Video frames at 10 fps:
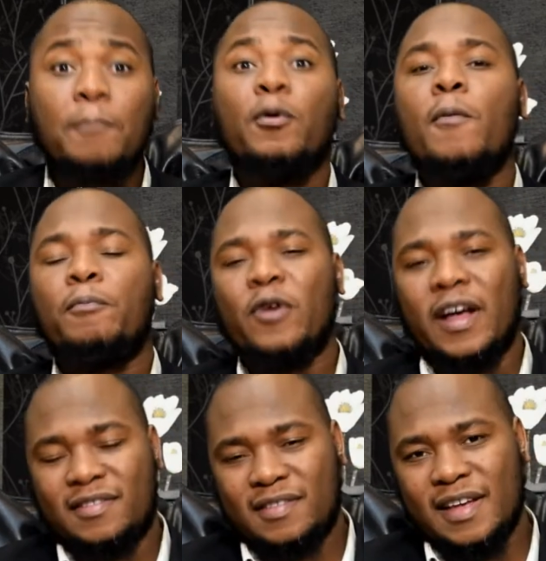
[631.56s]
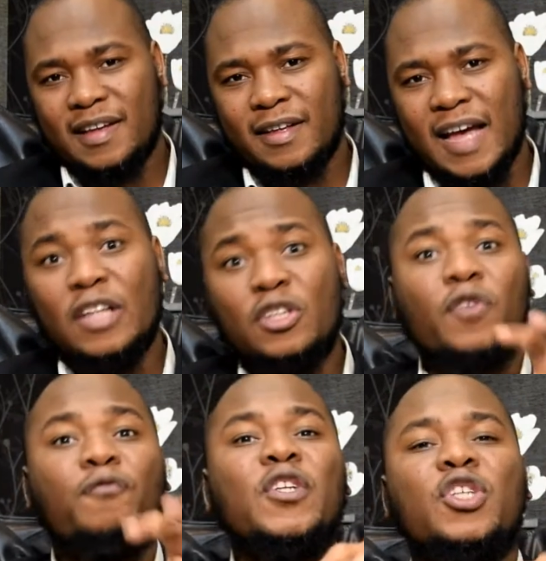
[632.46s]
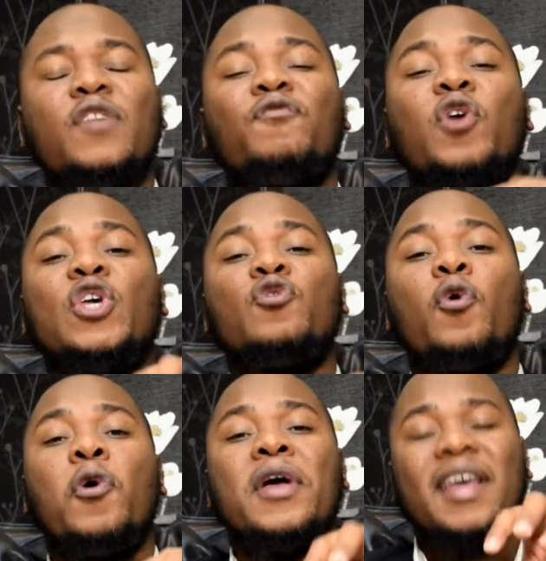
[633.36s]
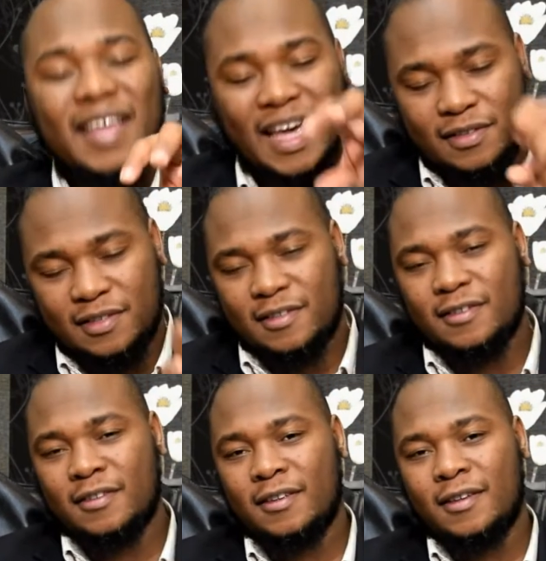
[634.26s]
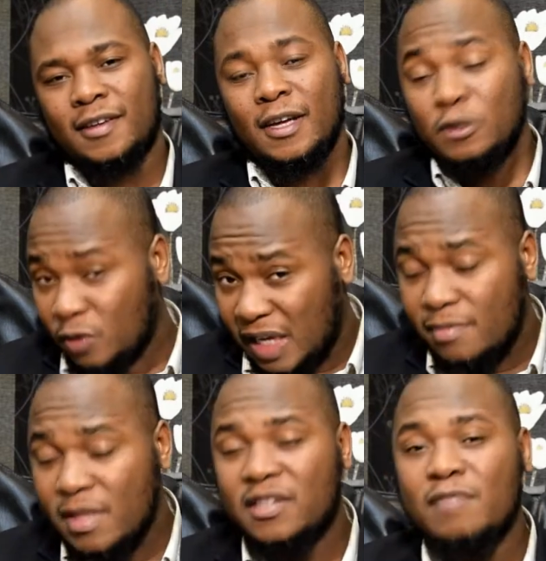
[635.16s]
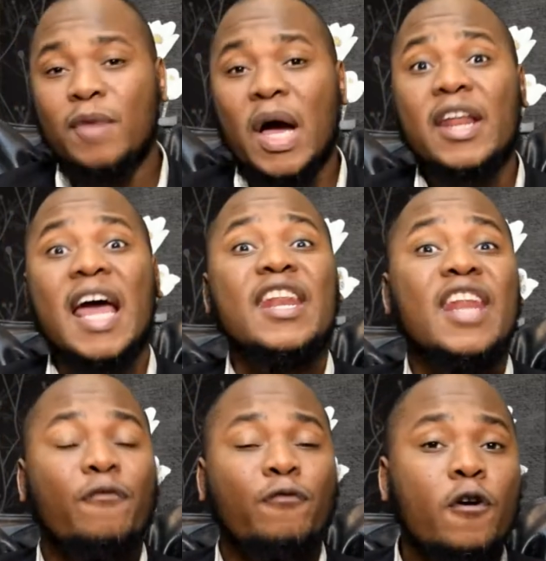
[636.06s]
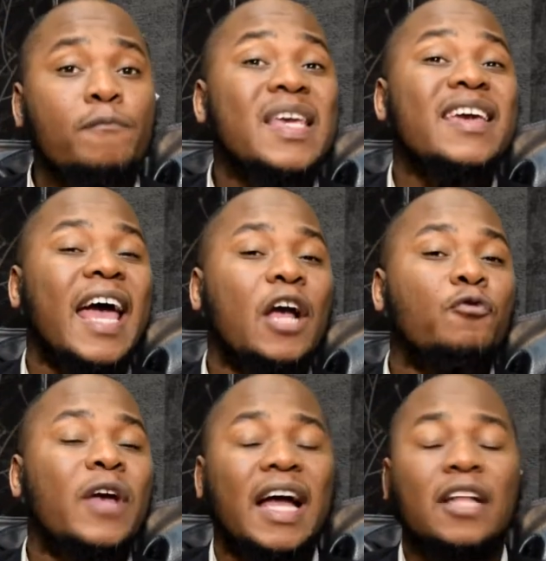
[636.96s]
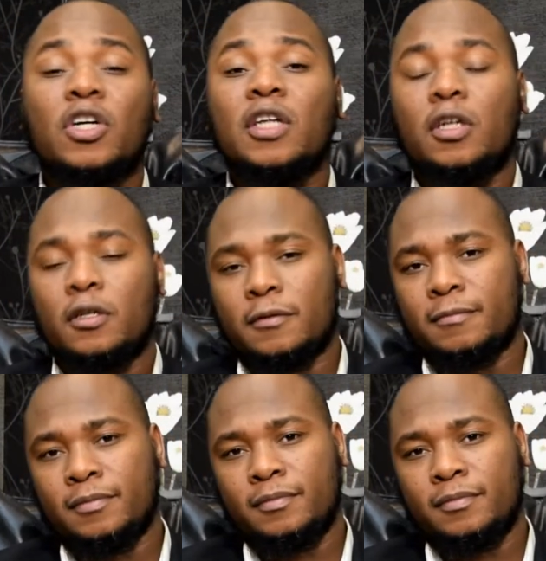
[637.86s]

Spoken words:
appropriate and sufficient for your case. So keep this in mind and never be angry at Qadr.